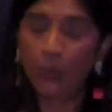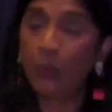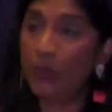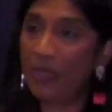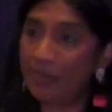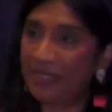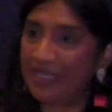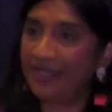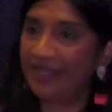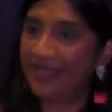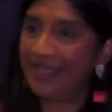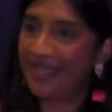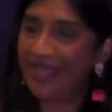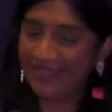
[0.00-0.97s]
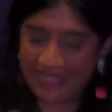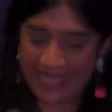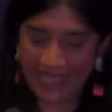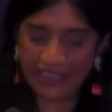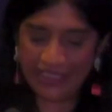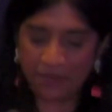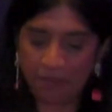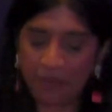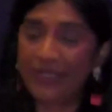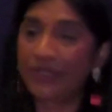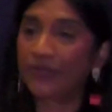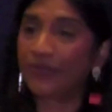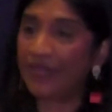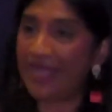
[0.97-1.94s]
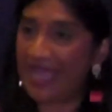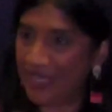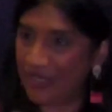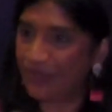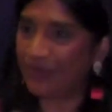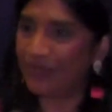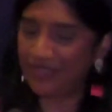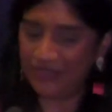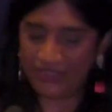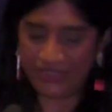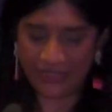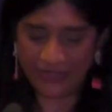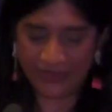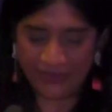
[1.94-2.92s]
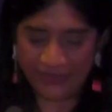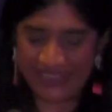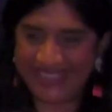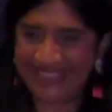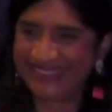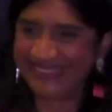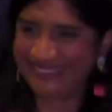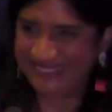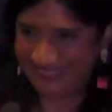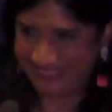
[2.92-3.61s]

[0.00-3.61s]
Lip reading: Women like Speaker Adrienne Jones.